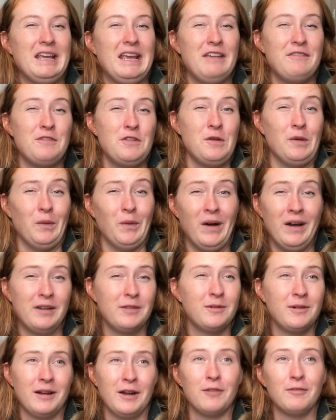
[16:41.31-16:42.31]
If you want
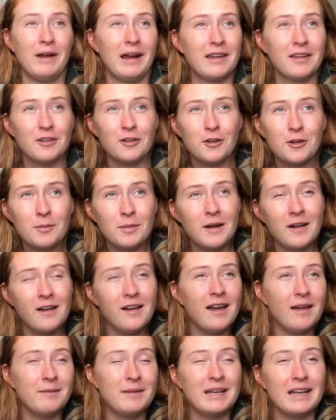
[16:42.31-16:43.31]
to wear a regular
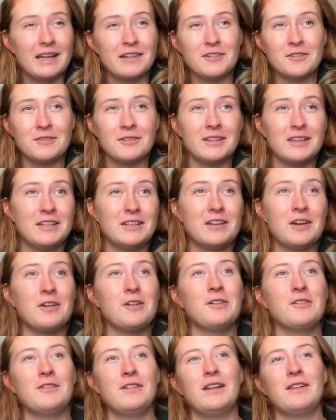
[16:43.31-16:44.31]
bra, I mean, I don't really
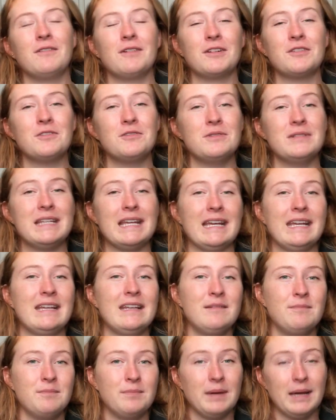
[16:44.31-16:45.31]
know of anyone who
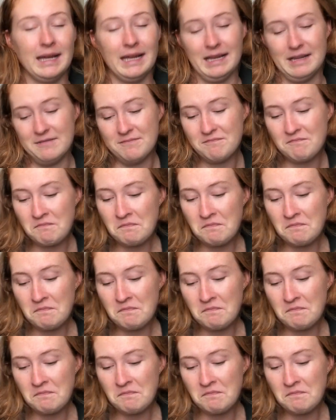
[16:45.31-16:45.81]
did, but